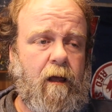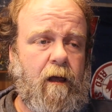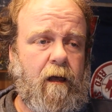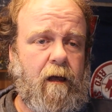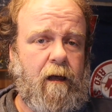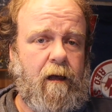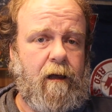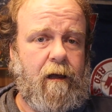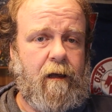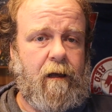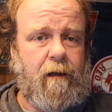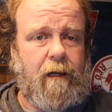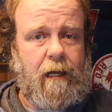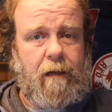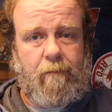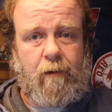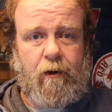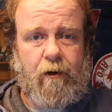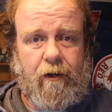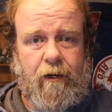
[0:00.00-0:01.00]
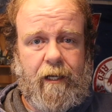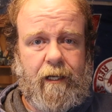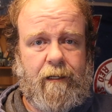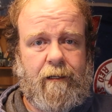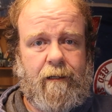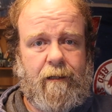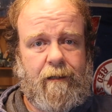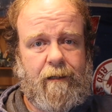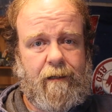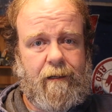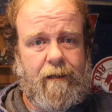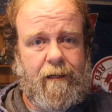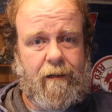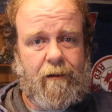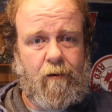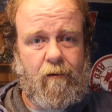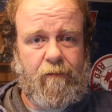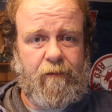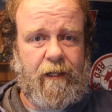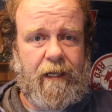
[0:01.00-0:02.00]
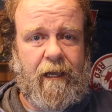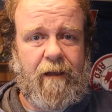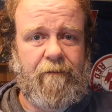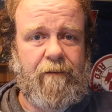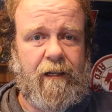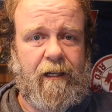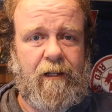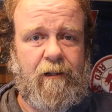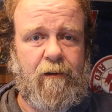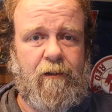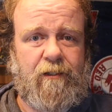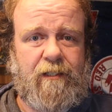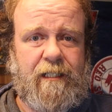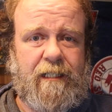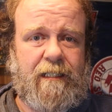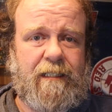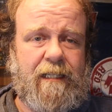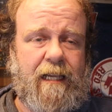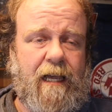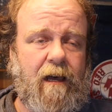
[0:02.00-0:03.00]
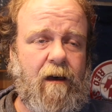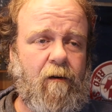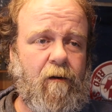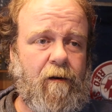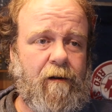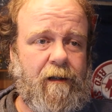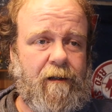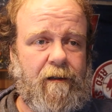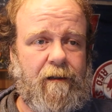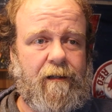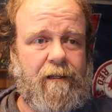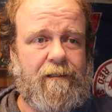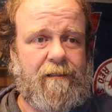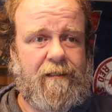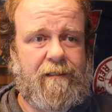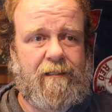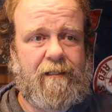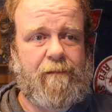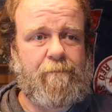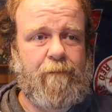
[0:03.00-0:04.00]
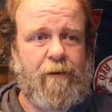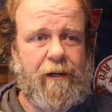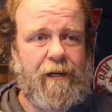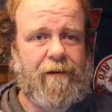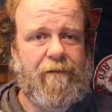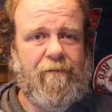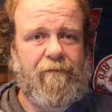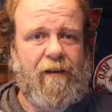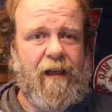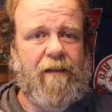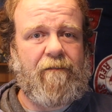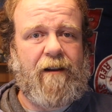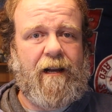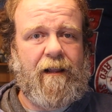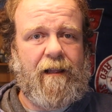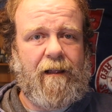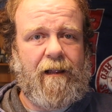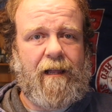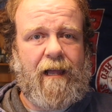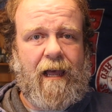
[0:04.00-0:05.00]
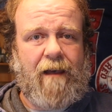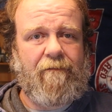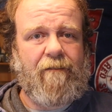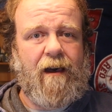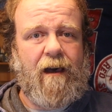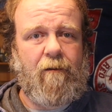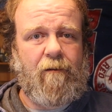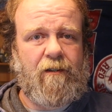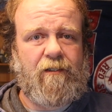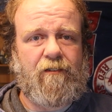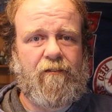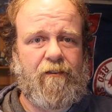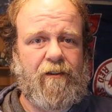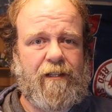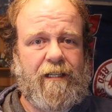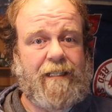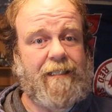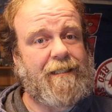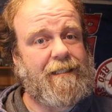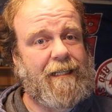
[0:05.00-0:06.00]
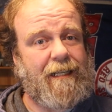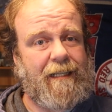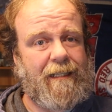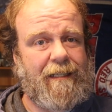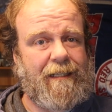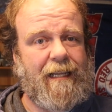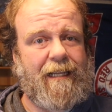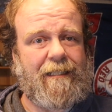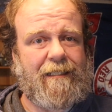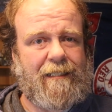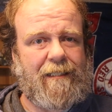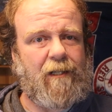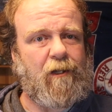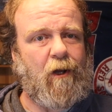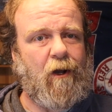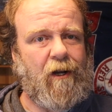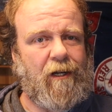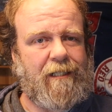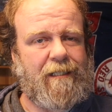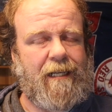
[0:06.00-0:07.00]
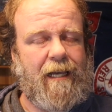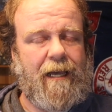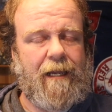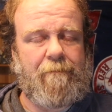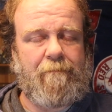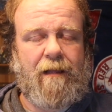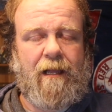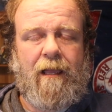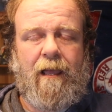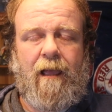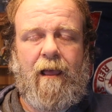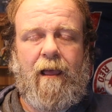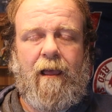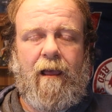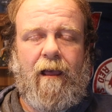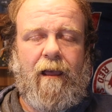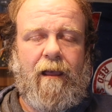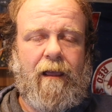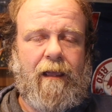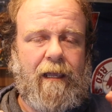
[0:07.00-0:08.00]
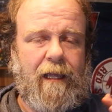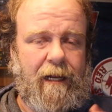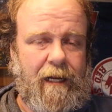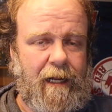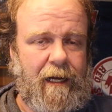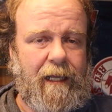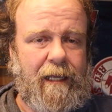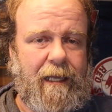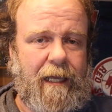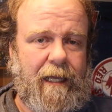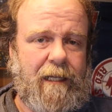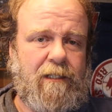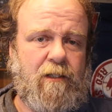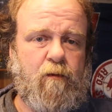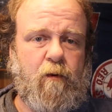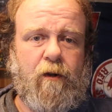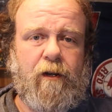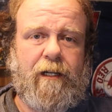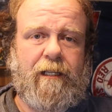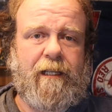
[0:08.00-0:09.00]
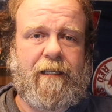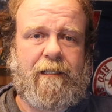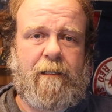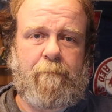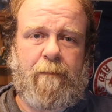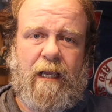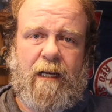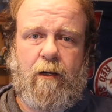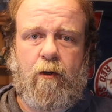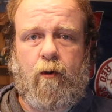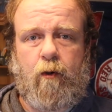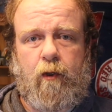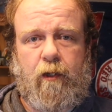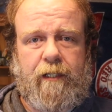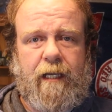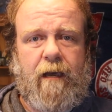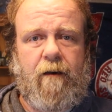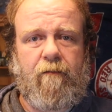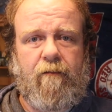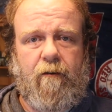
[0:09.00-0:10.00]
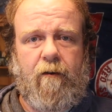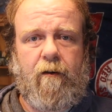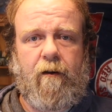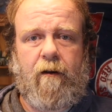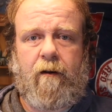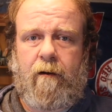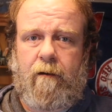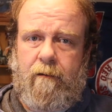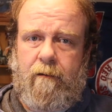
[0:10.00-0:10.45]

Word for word: Uh, I'm learning. Uh, hopefully I'll figure those things out because to print five and a half hours for this, that that's a long time. In any case, we're going to let the bed cool now for